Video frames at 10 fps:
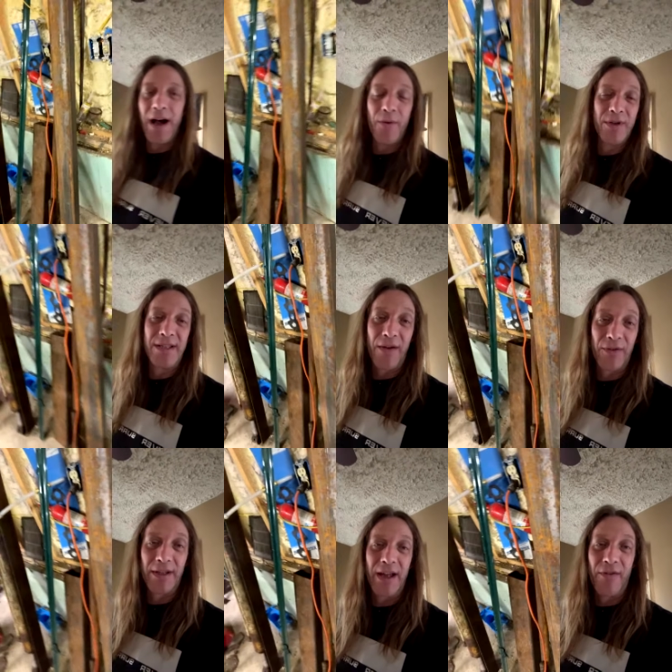would
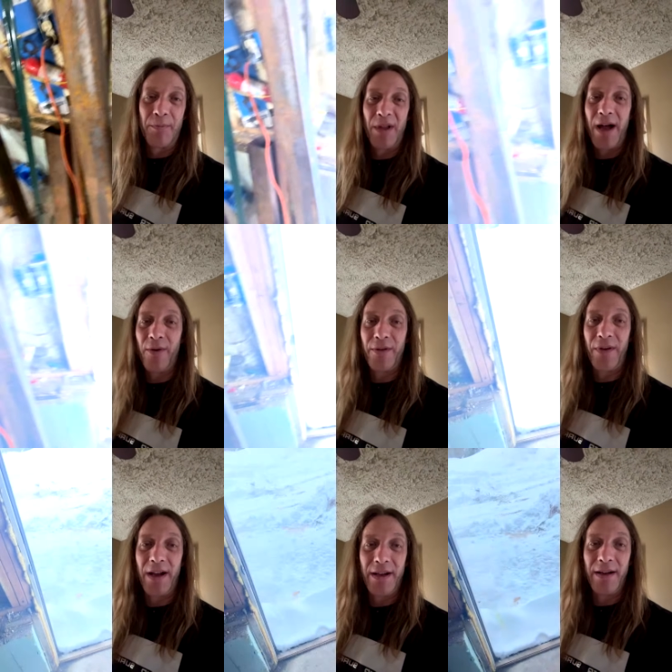definitely have a plow if
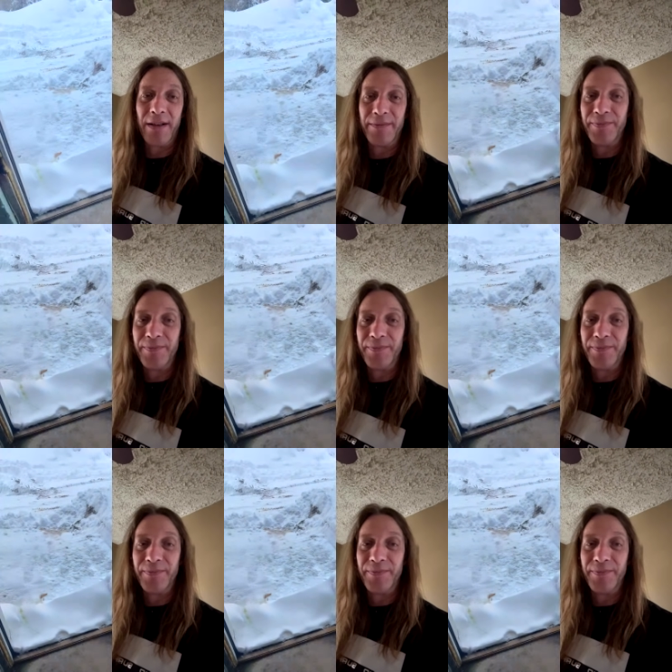I